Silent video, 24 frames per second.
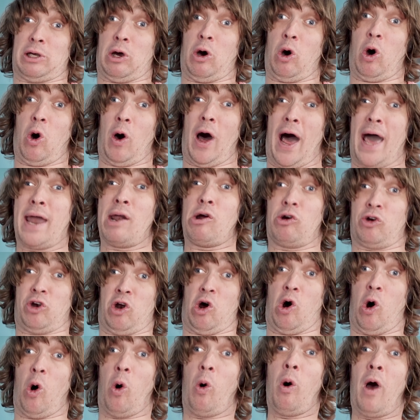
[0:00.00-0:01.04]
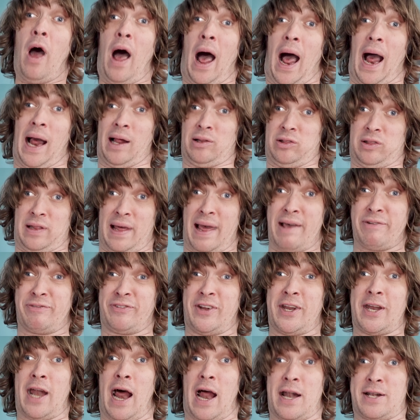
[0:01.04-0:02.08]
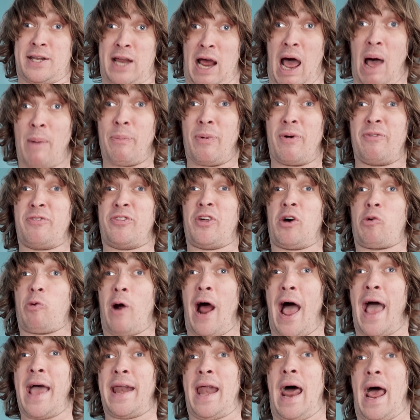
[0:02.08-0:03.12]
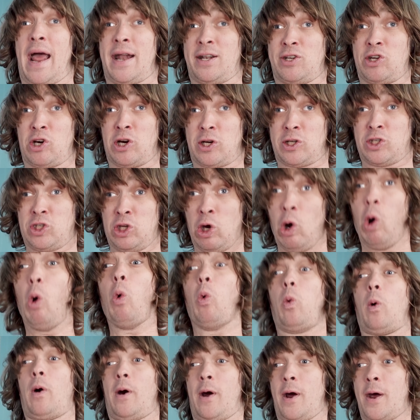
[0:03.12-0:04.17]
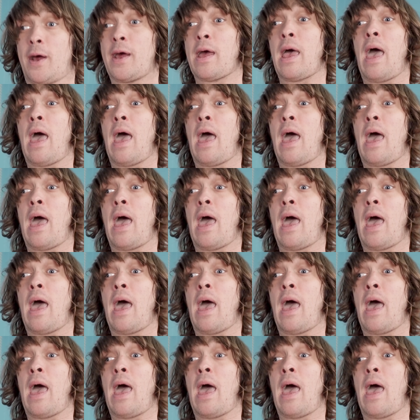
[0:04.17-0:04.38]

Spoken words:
I left it on top of the ride I took to work.